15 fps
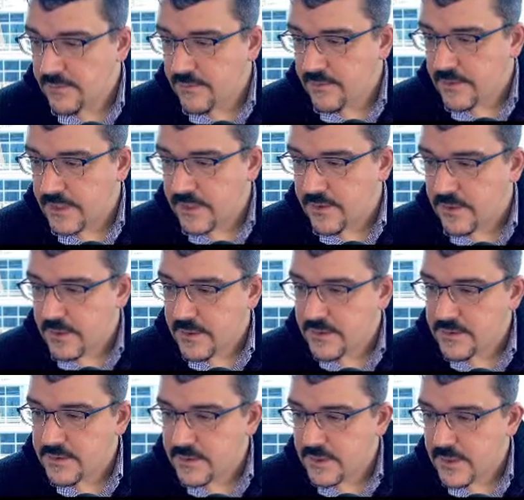Yeah.
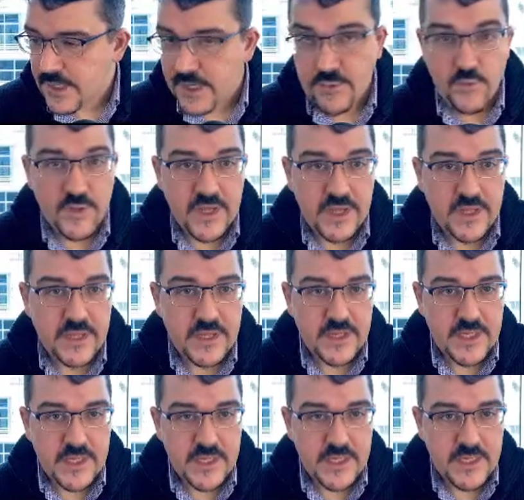We
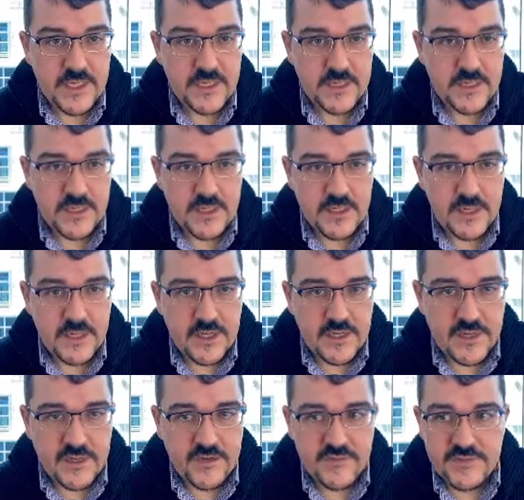cannot
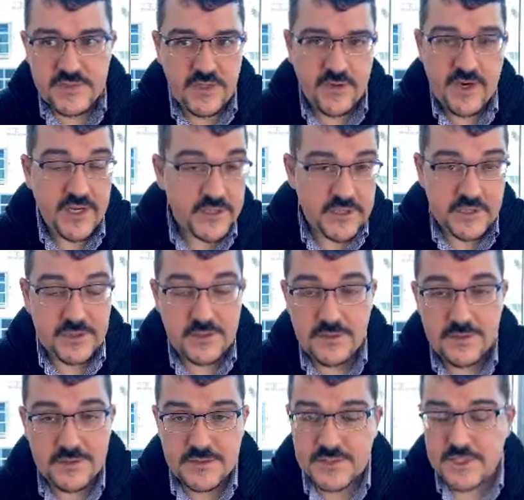have, sorry, I just
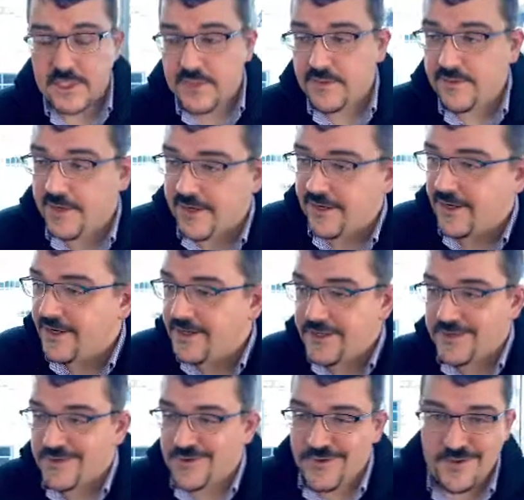saw, I didn't
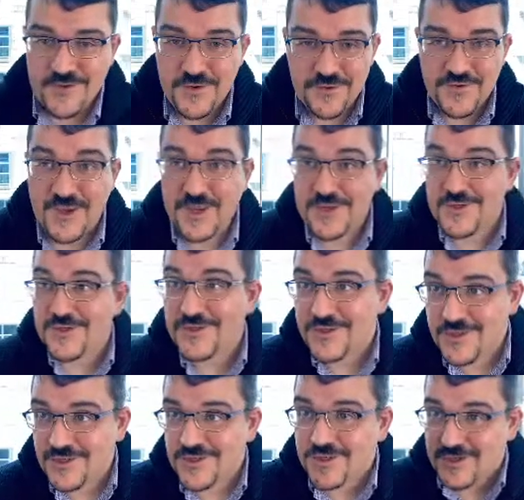turn off notifications, and I
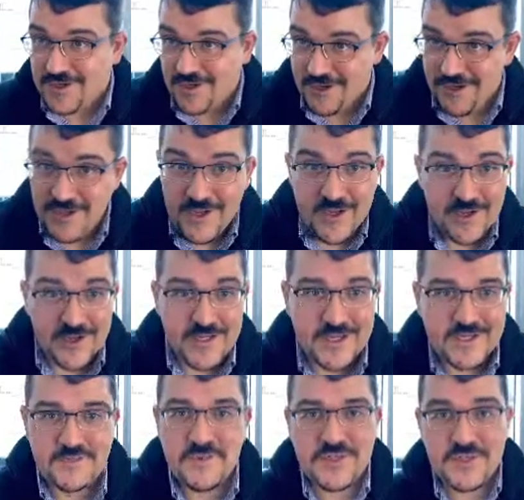just saw a
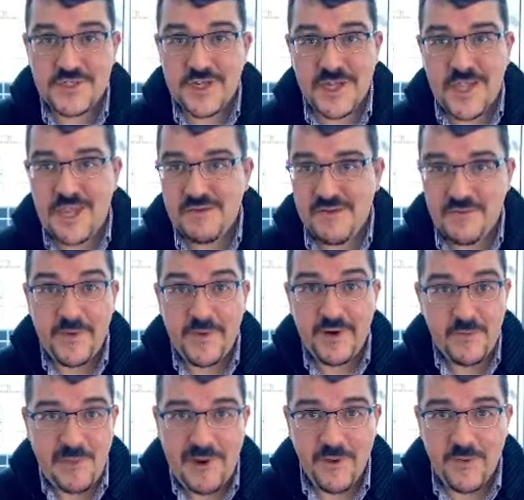text message that came up a
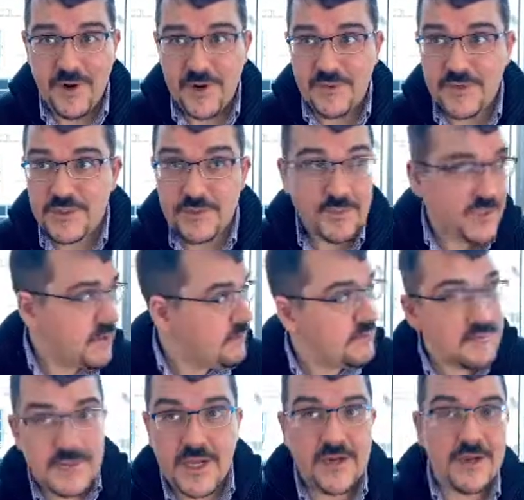power outage, but
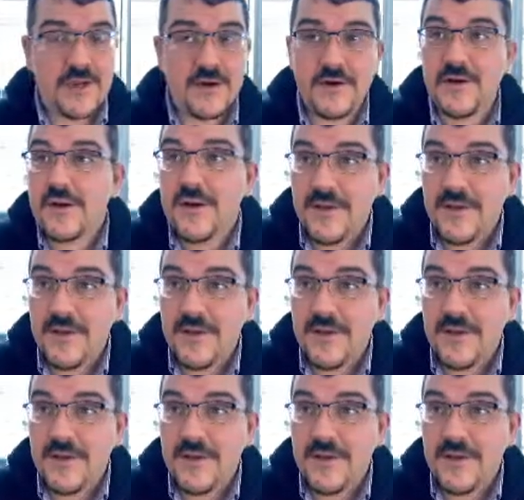not here.